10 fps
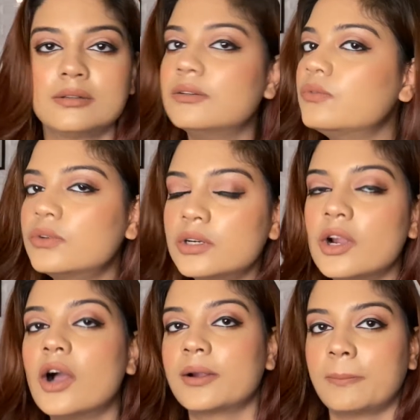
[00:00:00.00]
would
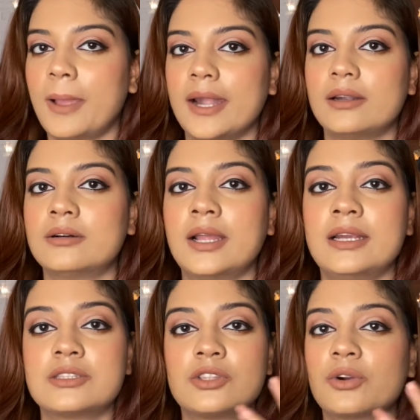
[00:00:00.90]
not matter, and
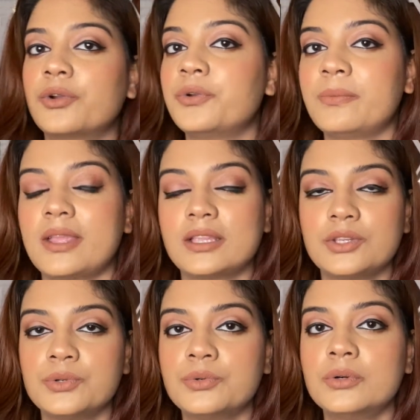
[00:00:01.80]
it's not going to make
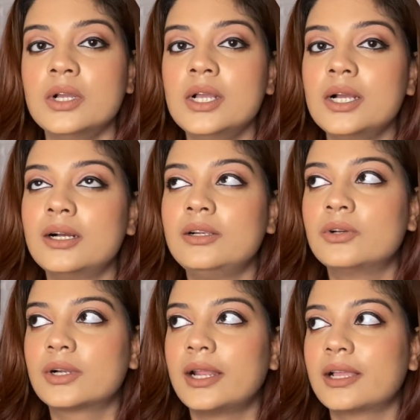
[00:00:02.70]
you
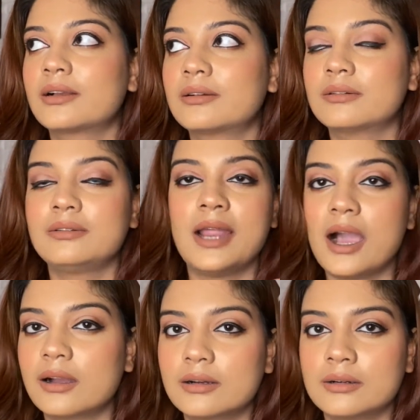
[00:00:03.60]
look like
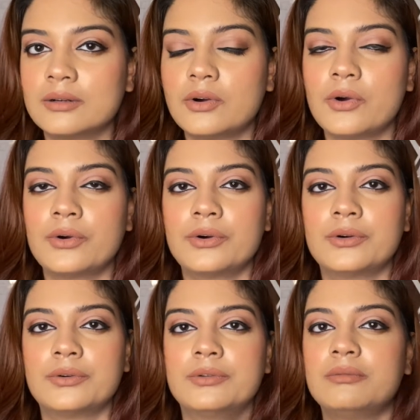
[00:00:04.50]
darker
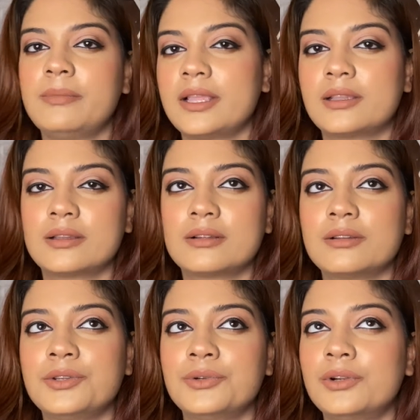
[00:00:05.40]
or make
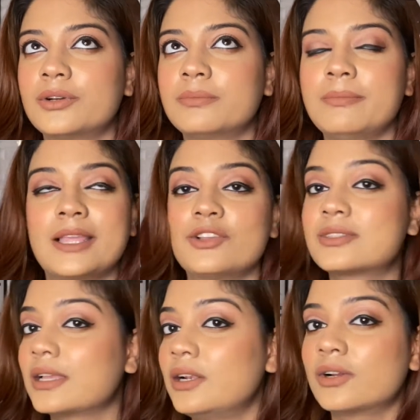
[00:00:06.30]
your
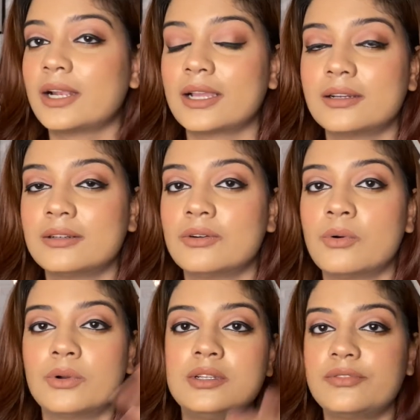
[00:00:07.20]
skin look like a
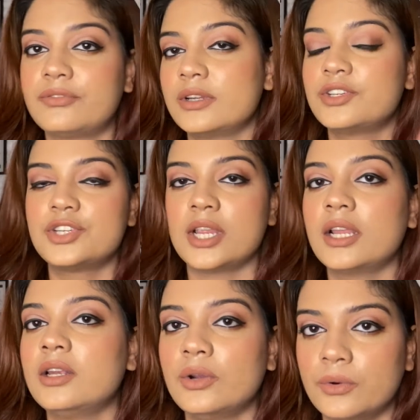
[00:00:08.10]
whole different
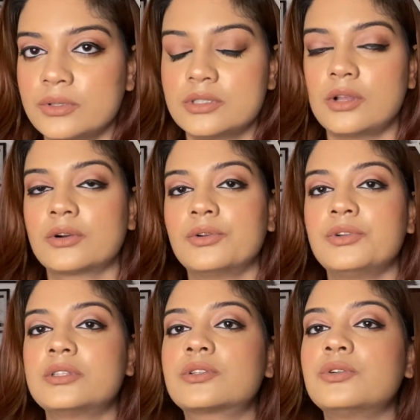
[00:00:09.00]
shade. No, it's not going
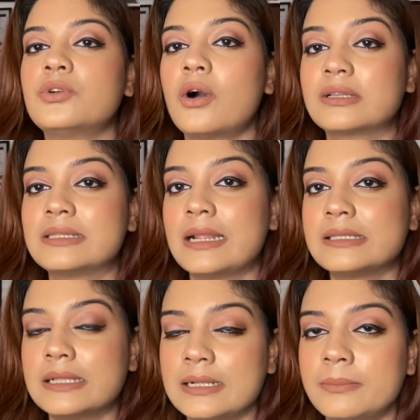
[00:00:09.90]
to. It's going to
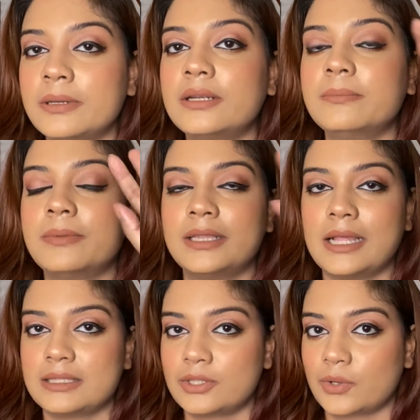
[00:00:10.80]
oxidize a little bit, but
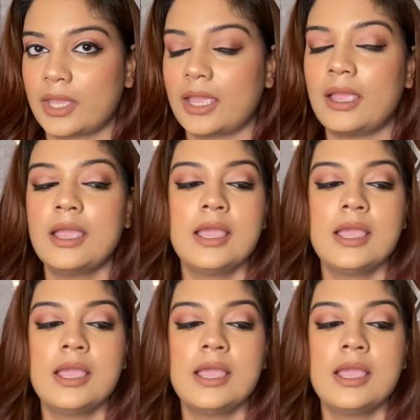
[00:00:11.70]
that's okay.